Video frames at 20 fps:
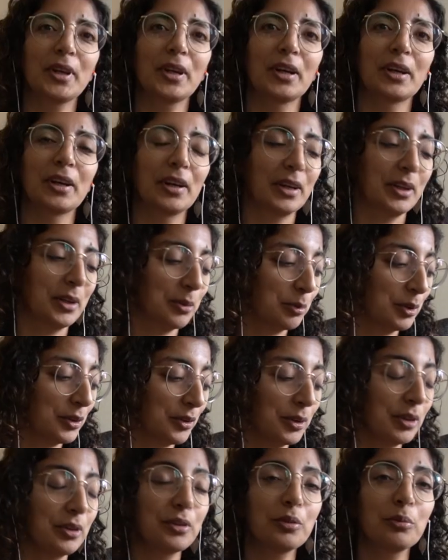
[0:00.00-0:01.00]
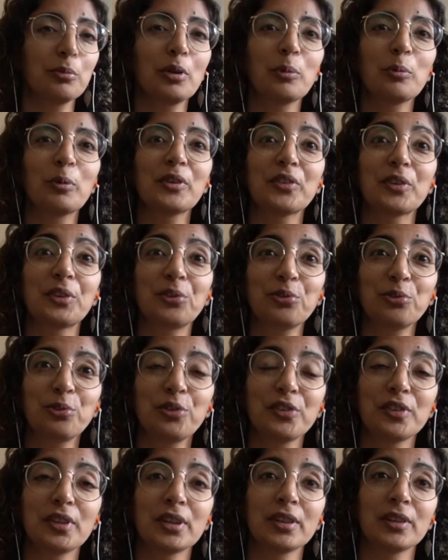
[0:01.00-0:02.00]
Yeah, you know, what was
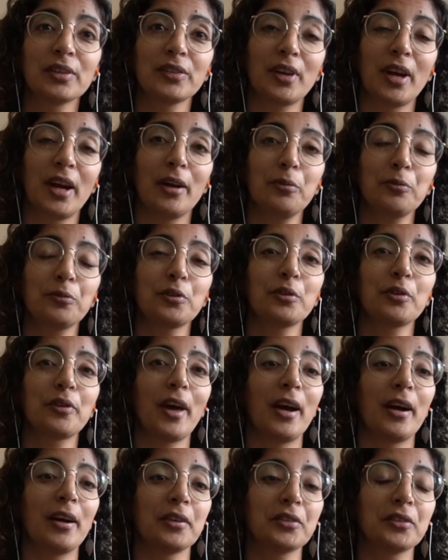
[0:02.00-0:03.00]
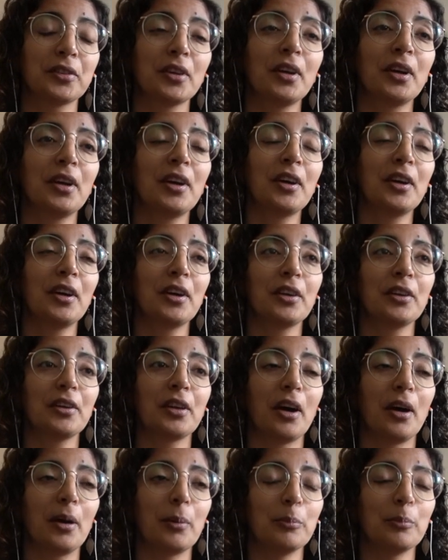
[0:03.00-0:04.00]
interesting is after that,
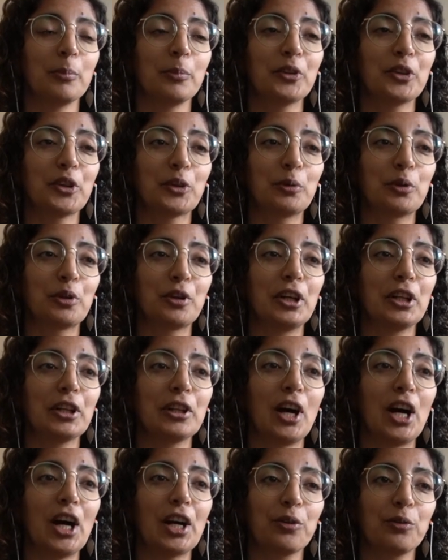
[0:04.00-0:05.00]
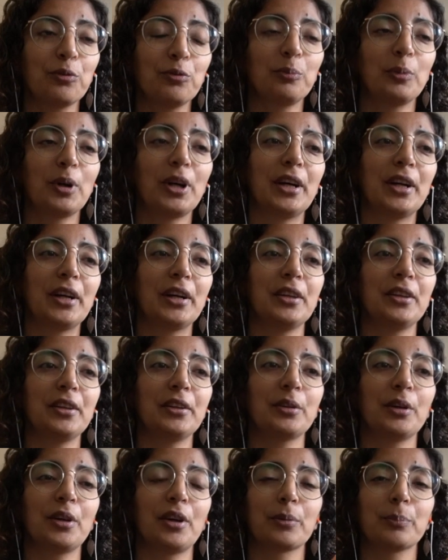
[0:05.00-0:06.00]
there were a lot of
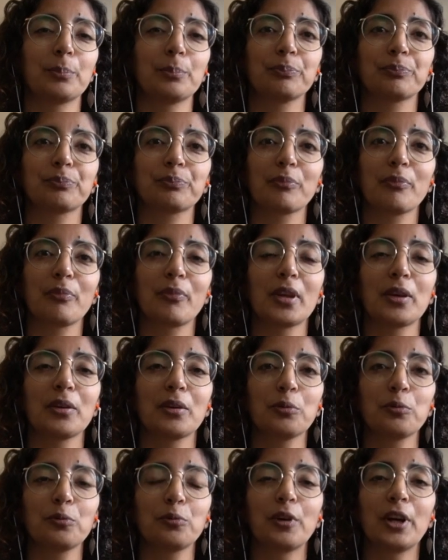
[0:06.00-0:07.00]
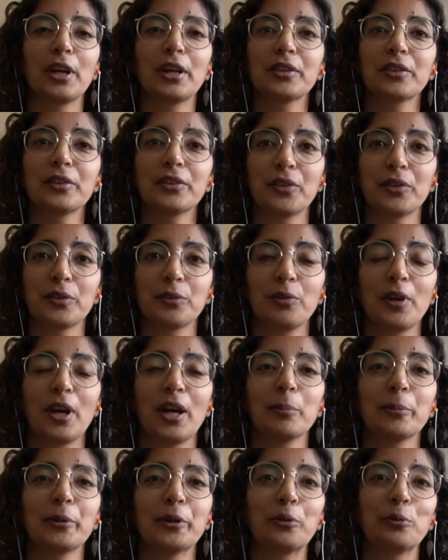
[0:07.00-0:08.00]
my friends and
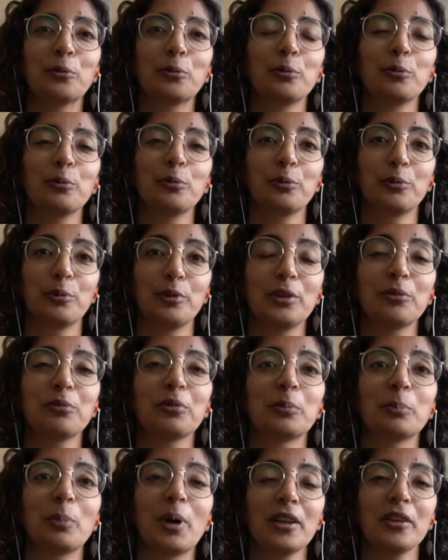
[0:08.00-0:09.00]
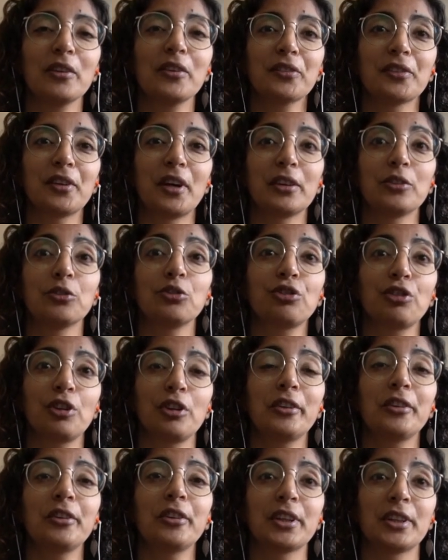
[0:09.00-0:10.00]
family who live in Palestine
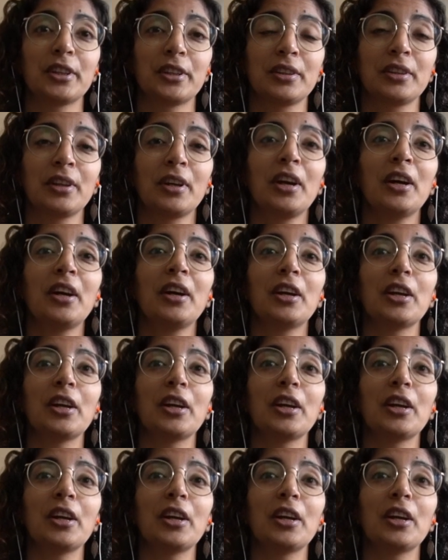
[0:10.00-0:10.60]
sharing